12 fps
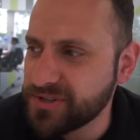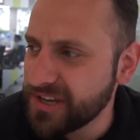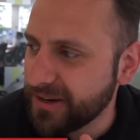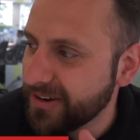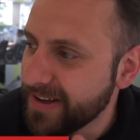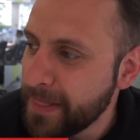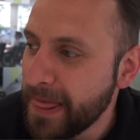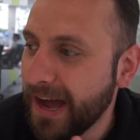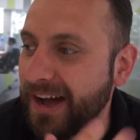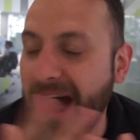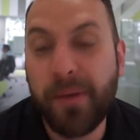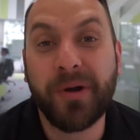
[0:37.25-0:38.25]
So
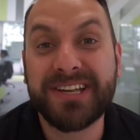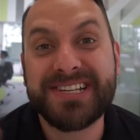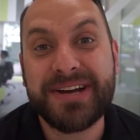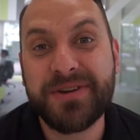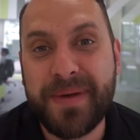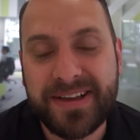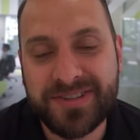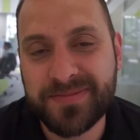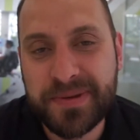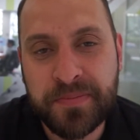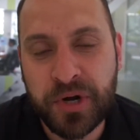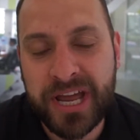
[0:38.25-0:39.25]
I want to tell you about
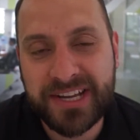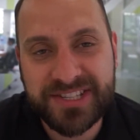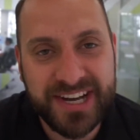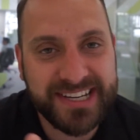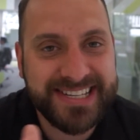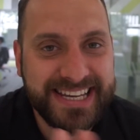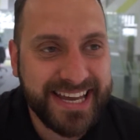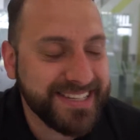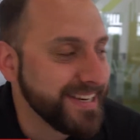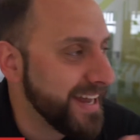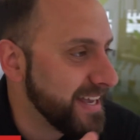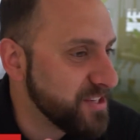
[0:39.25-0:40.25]
something pretty exciting
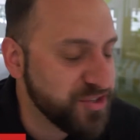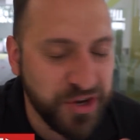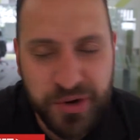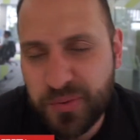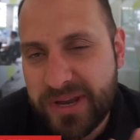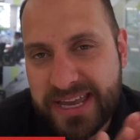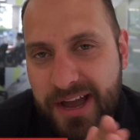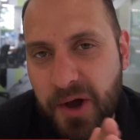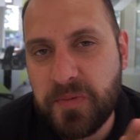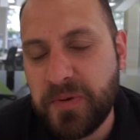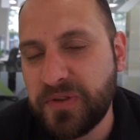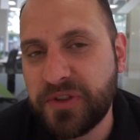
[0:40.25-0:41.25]
yesterday. So we
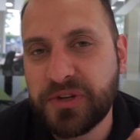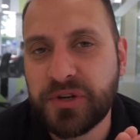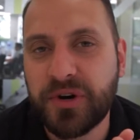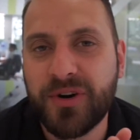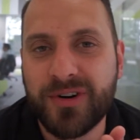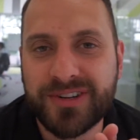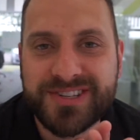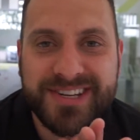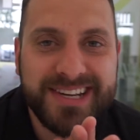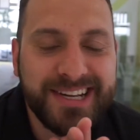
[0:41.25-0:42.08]
opened the doors